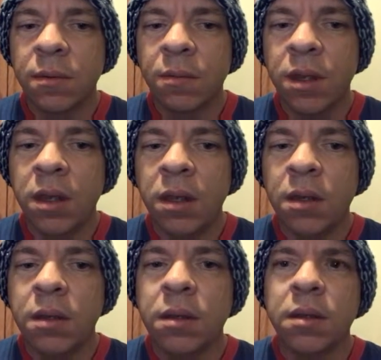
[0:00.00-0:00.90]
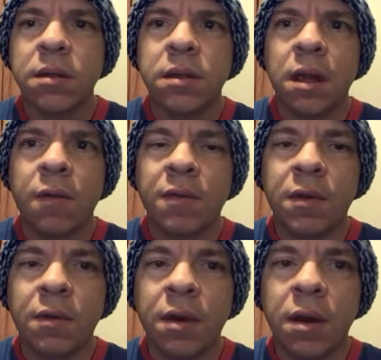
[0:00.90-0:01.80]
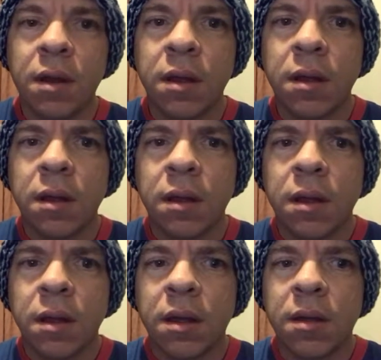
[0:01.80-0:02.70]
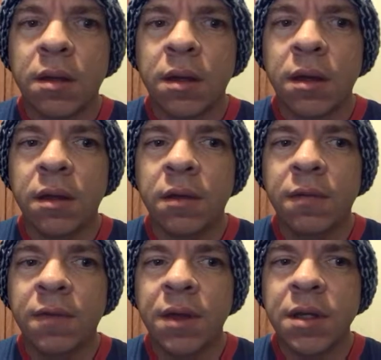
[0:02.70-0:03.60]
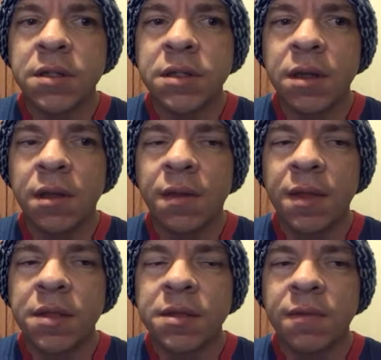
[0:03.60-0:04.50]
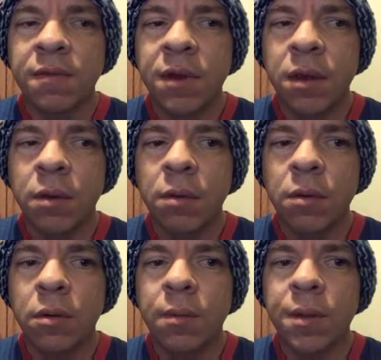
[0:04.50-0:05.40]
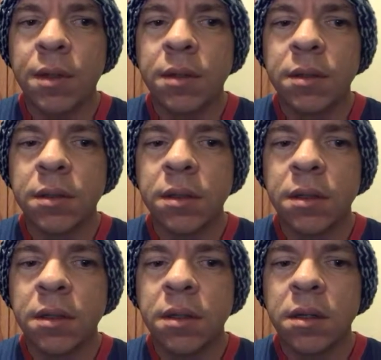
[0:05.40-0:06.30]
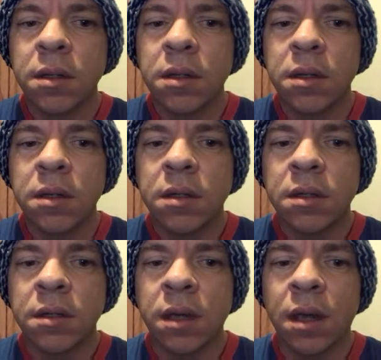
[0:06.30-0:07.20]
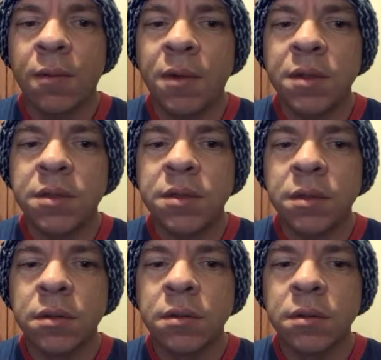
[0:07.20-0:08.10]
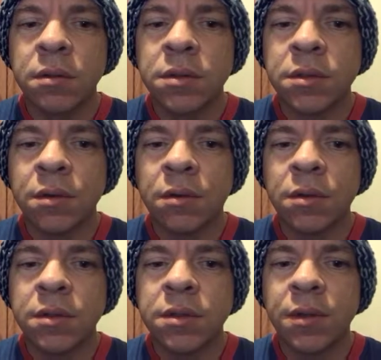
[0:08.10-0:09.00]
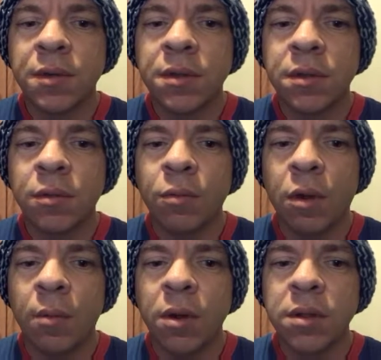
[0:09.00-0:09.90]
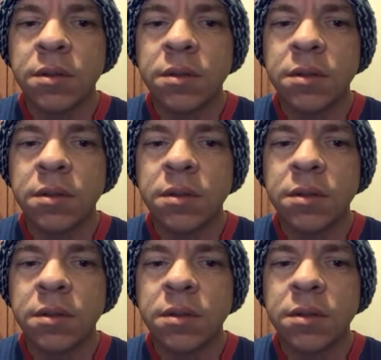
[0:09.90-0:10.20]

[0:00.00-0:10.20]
read after I finish this video. But today I went to stores. I went to Walmart,